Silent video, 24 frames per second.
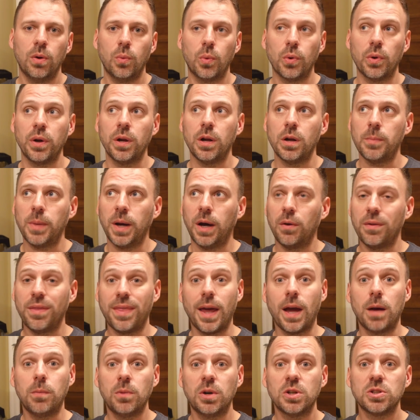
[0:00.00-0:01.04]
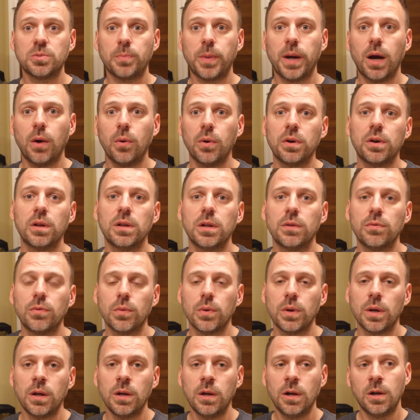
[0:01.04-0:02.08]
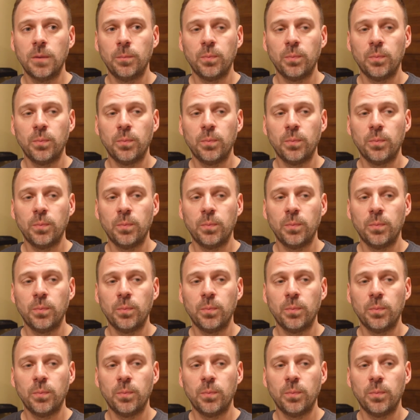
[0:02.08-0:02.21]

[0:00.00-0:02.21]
worrying about that much power delivery